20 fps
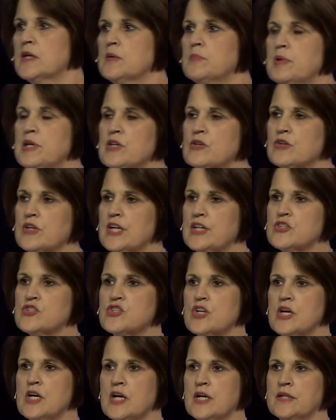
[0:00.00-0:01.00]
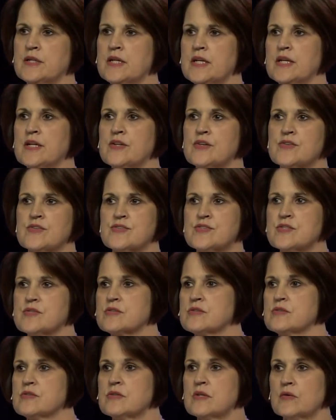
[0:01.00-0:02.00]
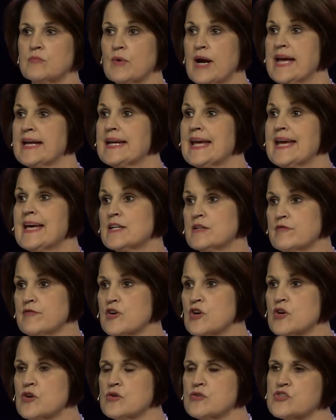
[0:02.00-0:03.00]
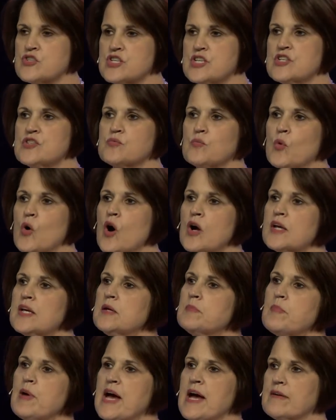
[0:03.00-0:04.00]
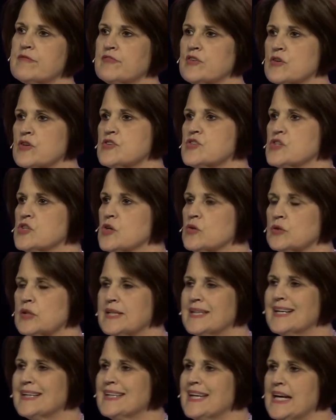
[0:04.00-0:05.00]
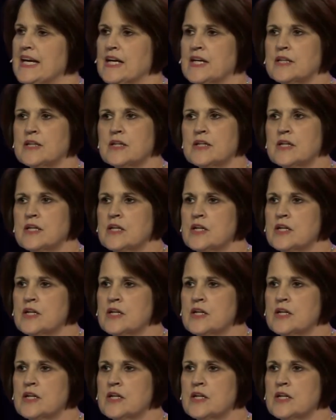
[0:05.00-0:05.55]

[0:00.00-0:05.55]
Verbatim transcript: Peter and John is ran ahead of her. She's walking back very slowly again,